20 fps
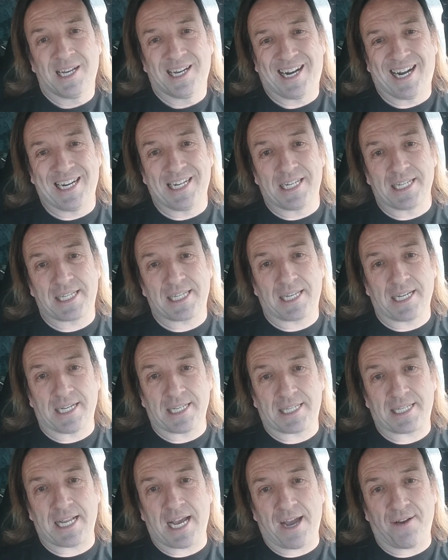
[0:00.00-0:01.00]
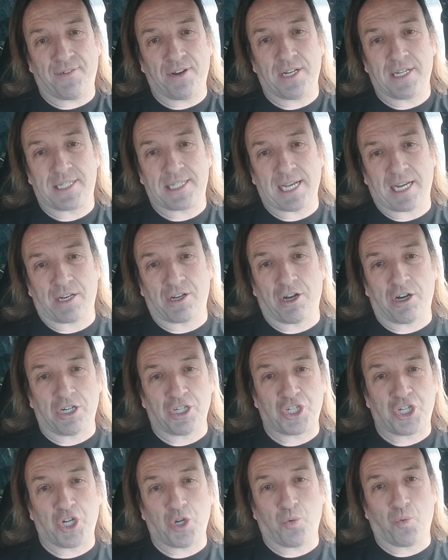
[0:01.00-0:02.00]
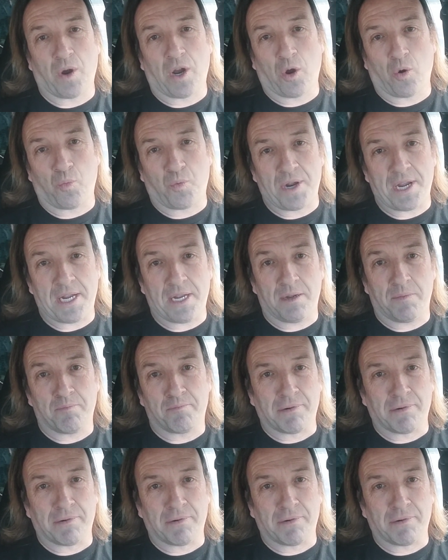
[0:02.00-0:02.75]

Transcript: I discussed having a technology where we